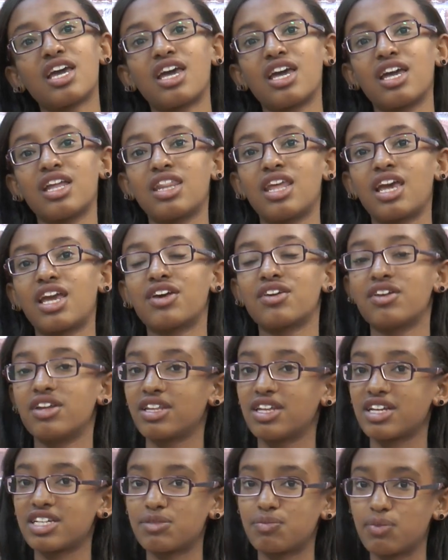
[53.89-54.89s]
and I
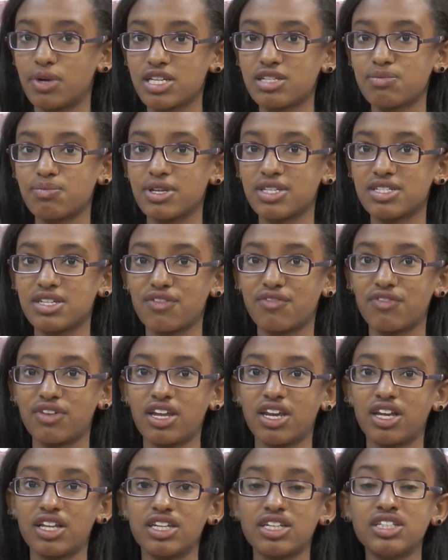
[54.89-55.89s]
couldn't express myself in
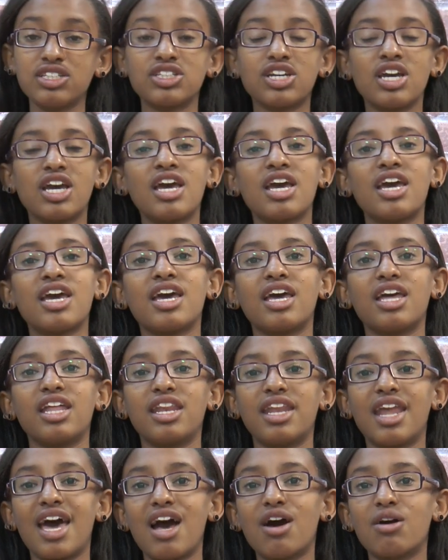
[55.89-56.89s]
English.
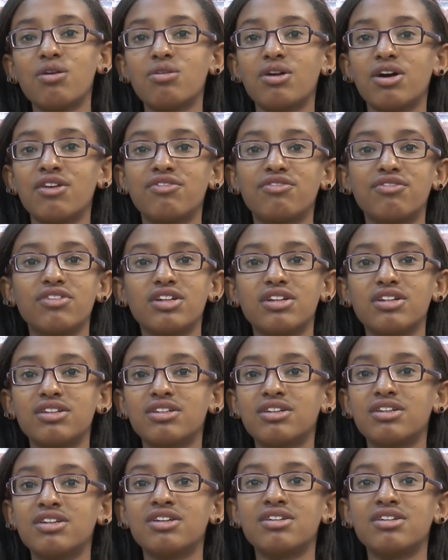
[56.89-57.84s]
And now I feel